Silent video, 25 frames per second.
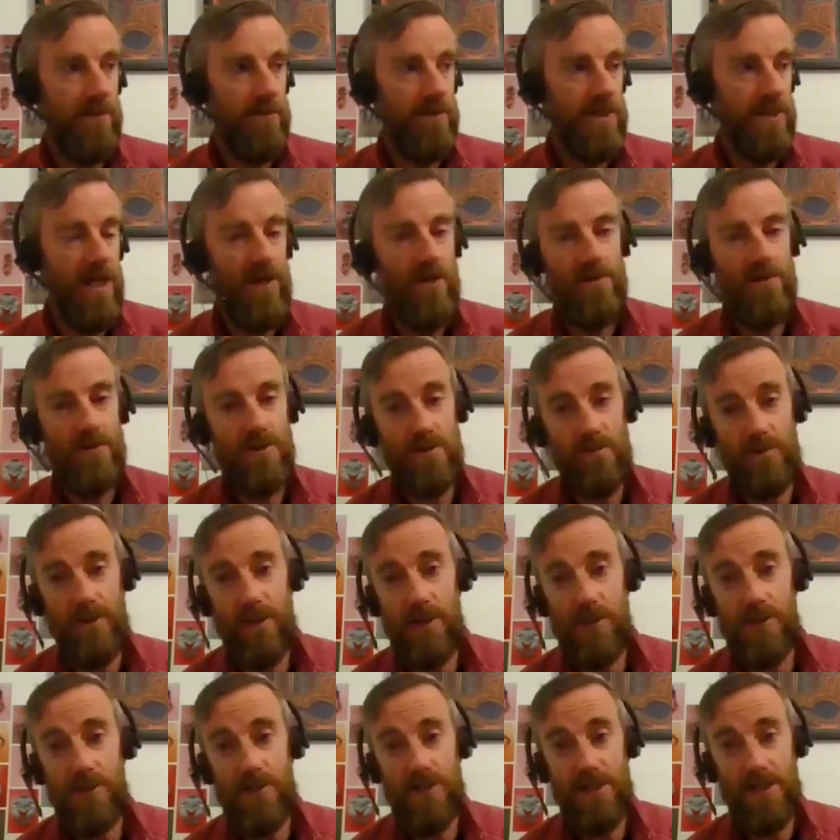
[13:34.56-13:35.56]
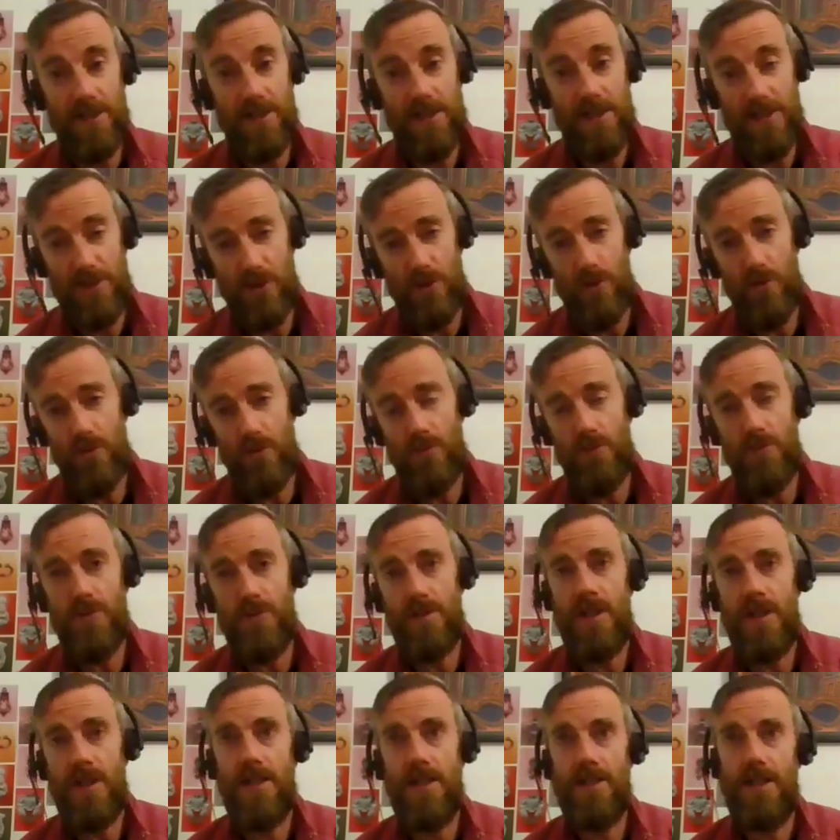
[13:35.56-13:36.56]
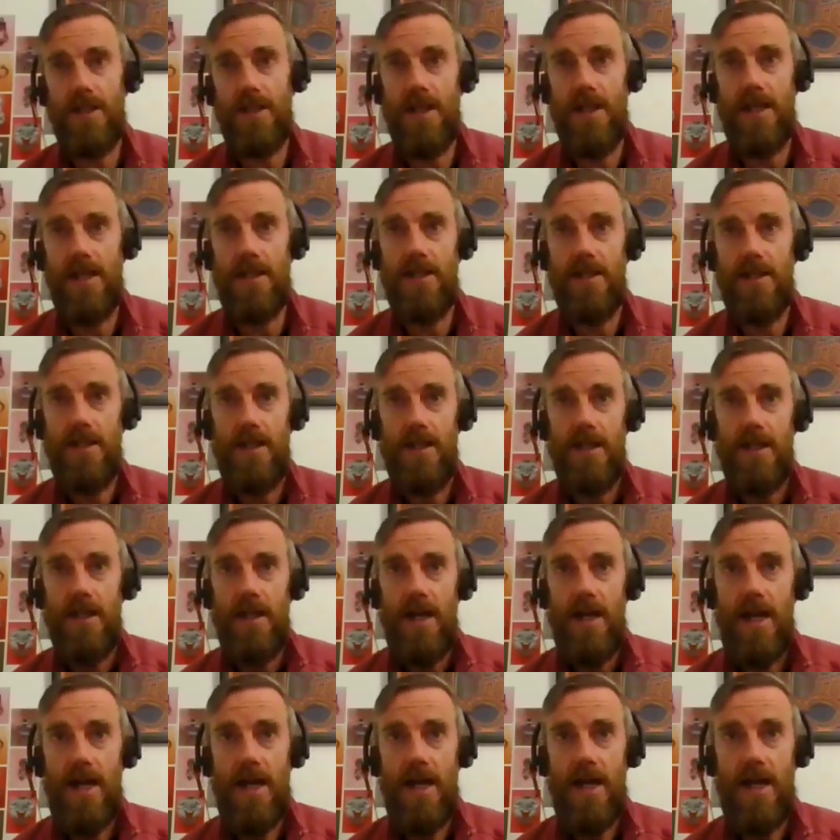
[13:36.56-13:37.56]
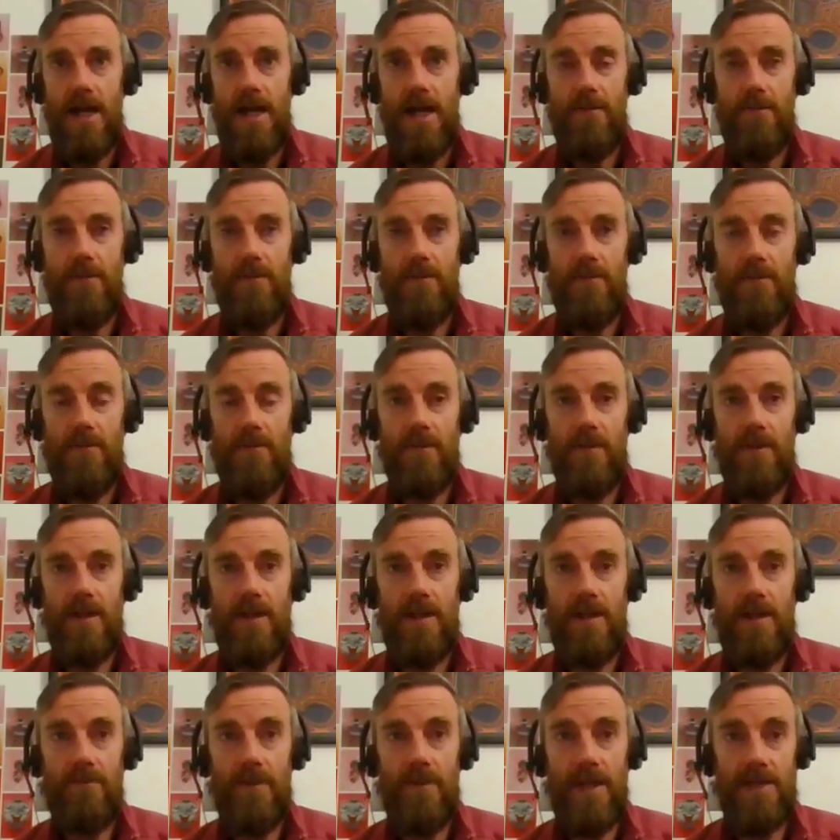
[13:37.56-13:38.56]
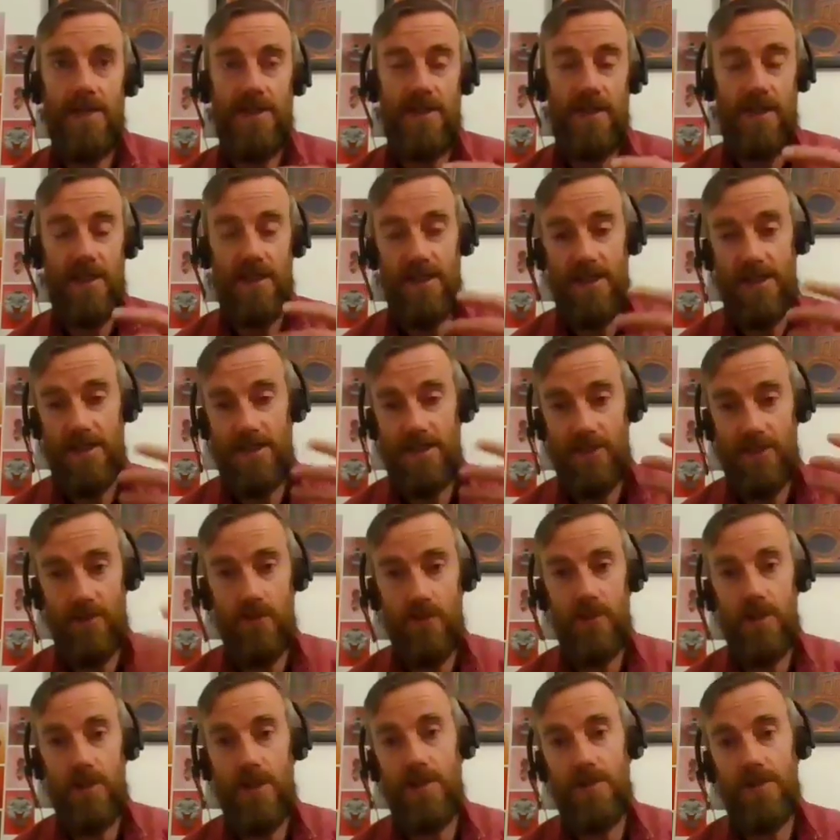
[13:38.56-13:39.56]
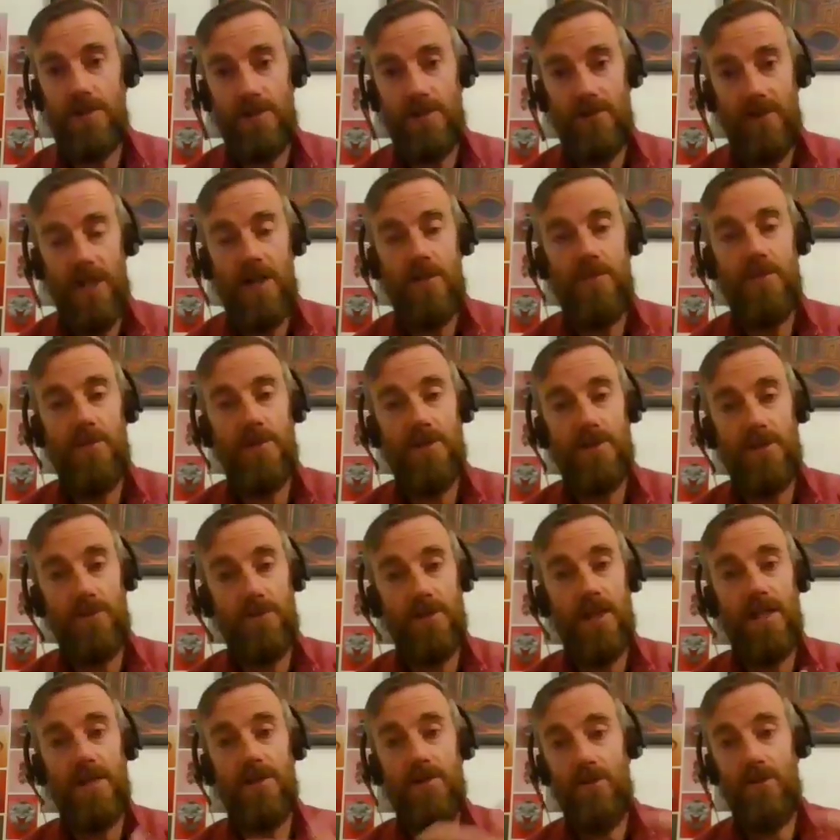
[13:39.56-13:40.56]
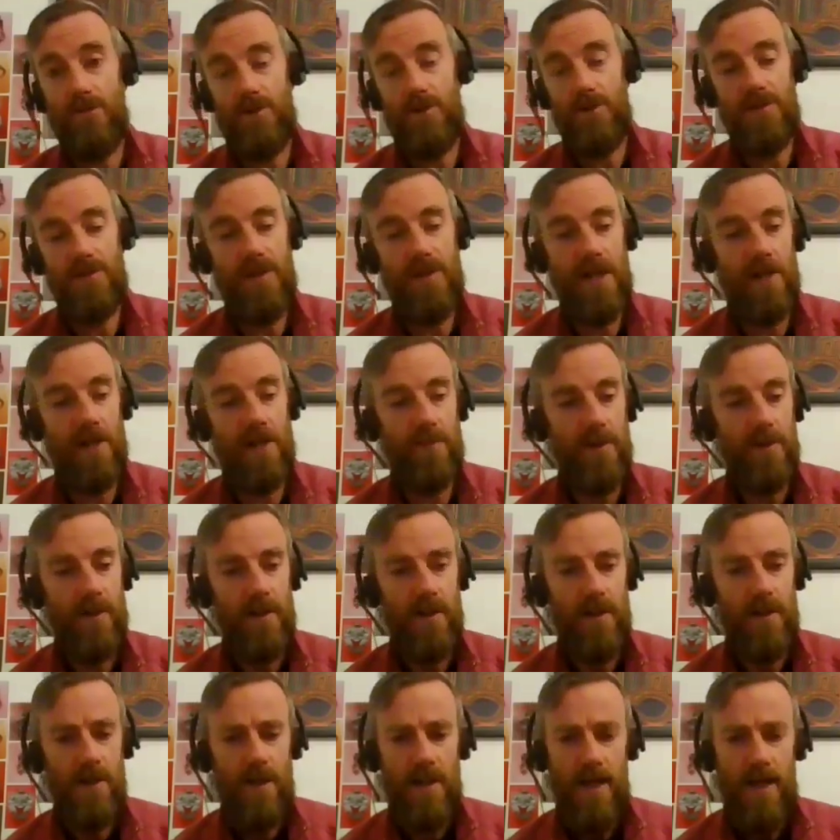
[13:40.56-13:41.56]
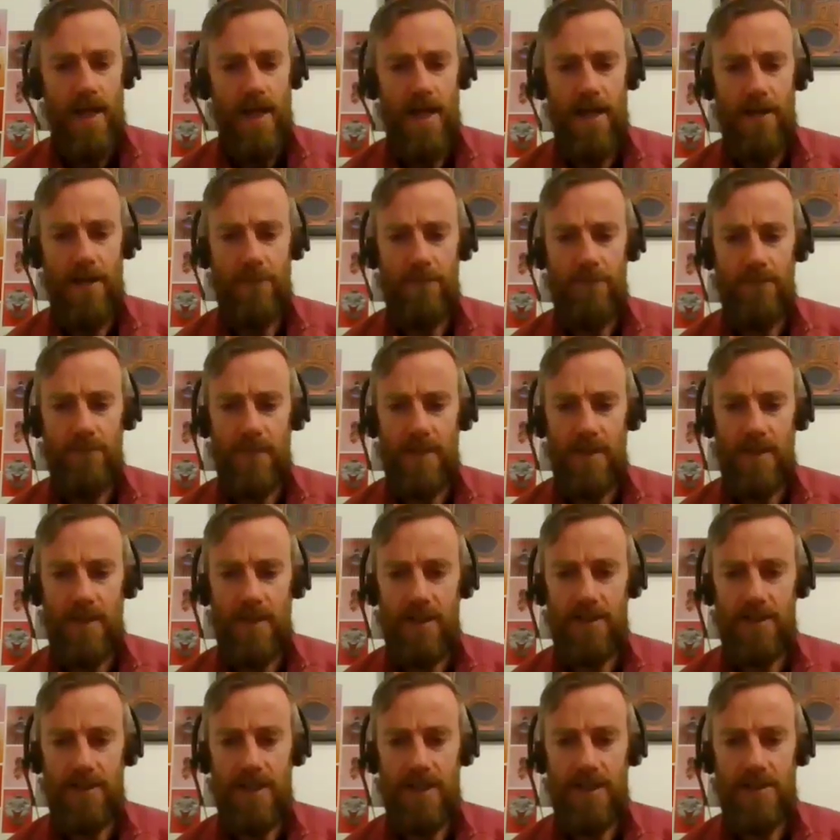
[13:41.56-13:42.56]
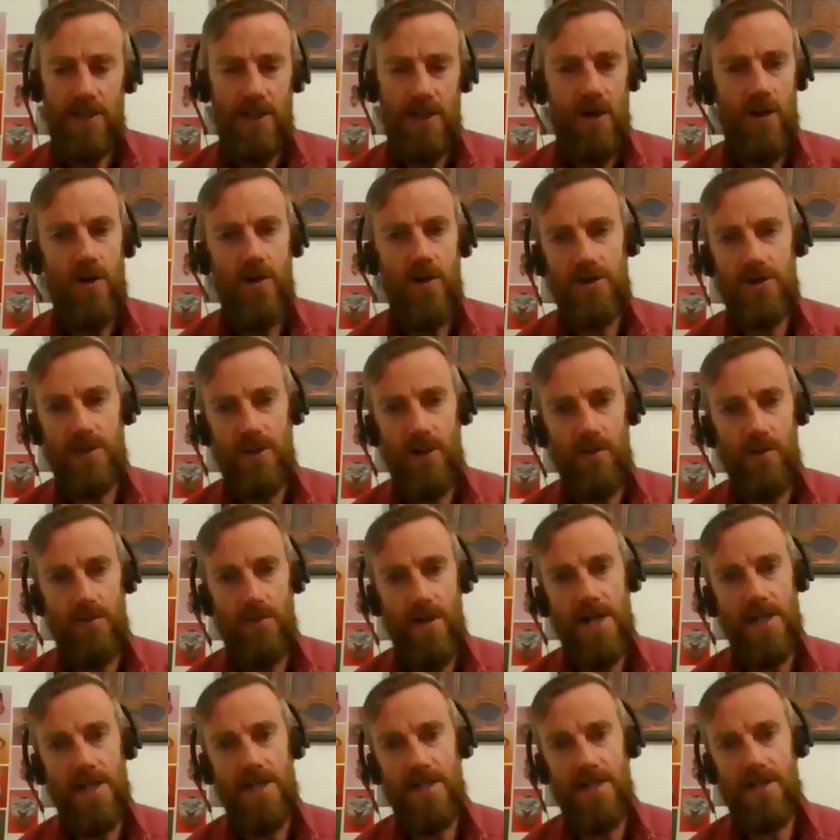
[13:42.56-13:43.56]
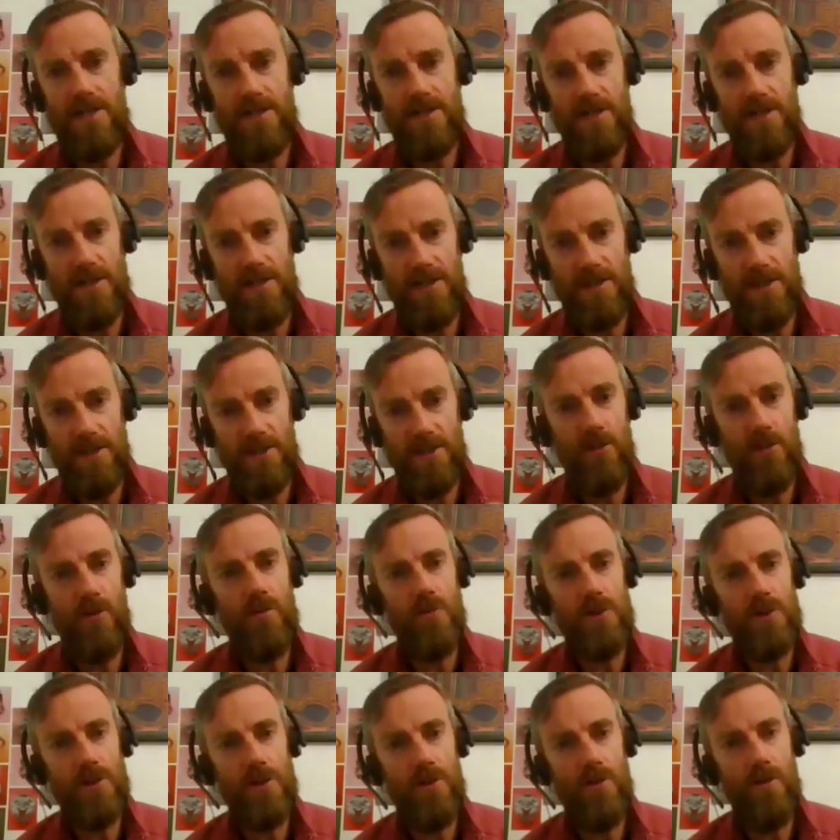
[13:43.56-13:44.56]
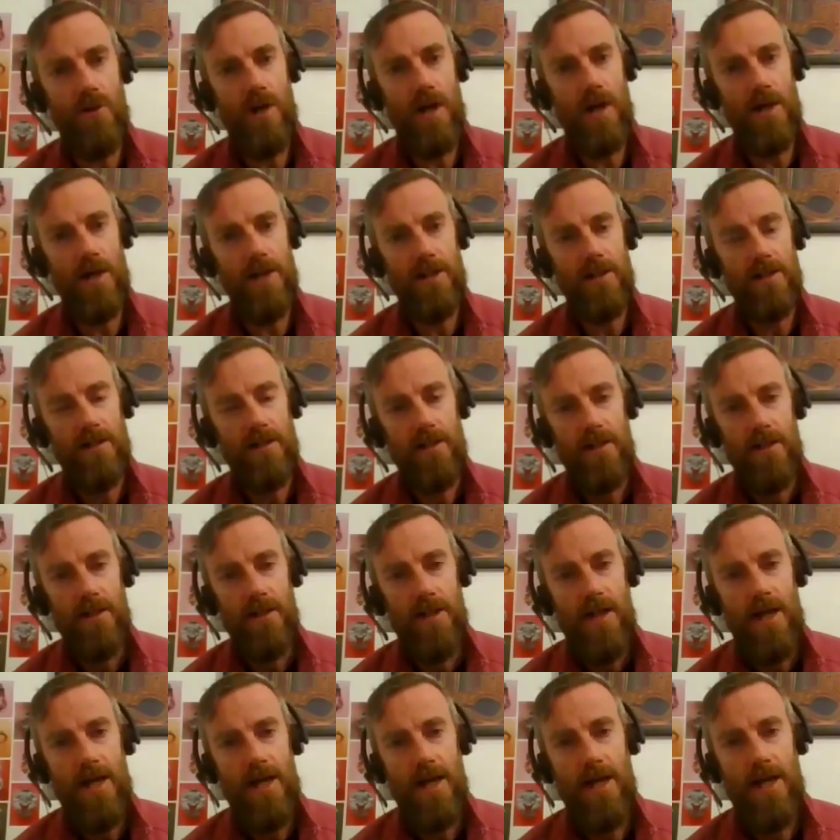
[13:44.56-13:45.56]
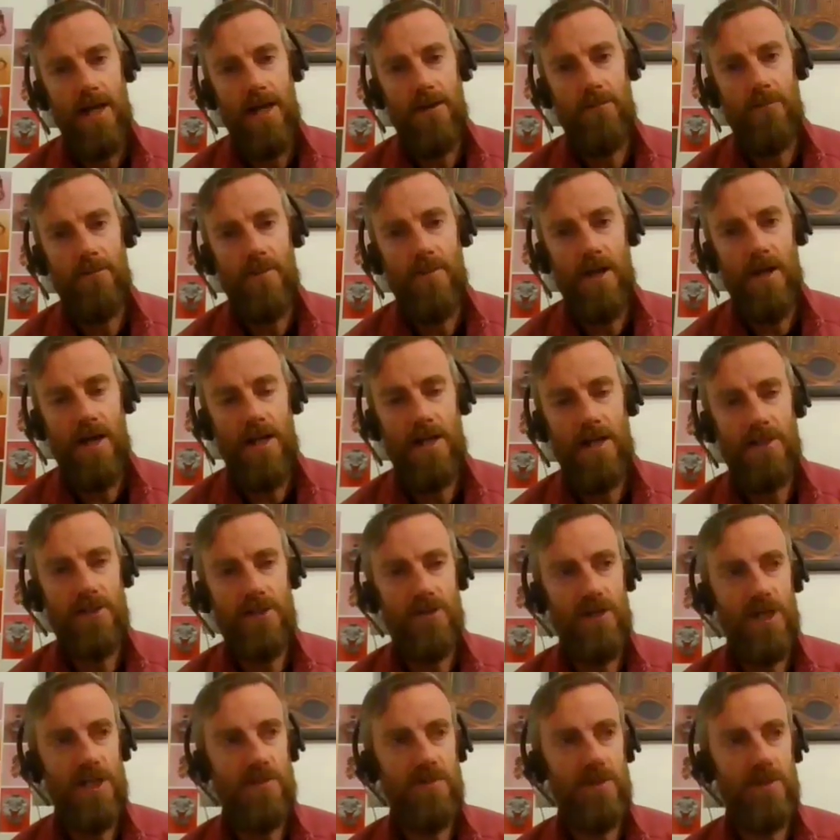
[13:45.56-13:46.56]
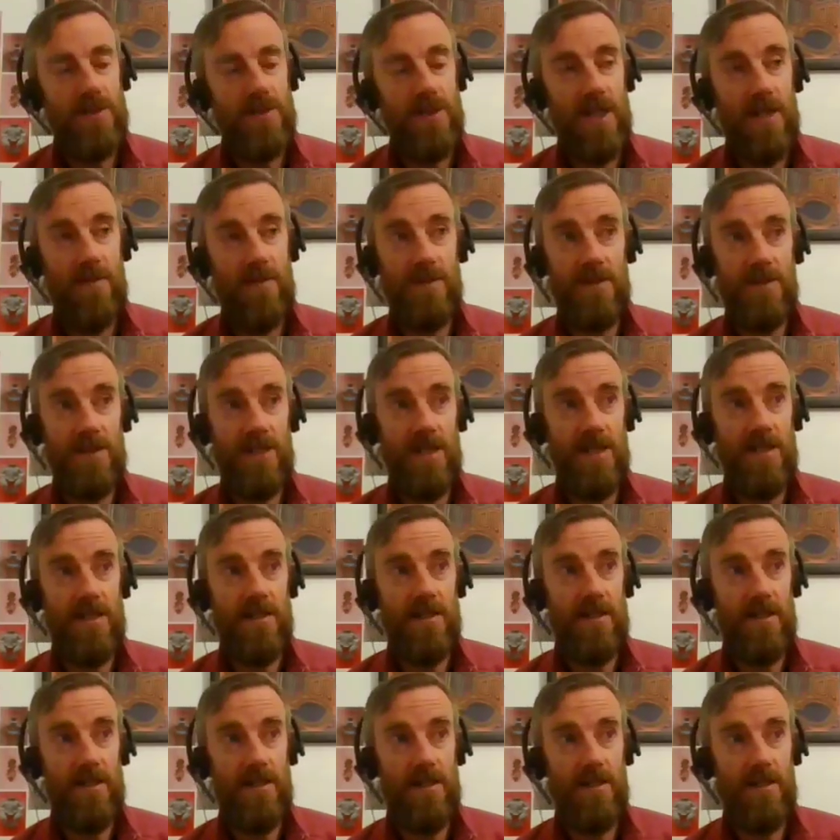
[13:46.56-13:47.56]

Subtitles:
towns and villages that get zoned, and then basically that's sold on to developers who then go and develop. Like that cost already is so high, and it strikes me at times it's like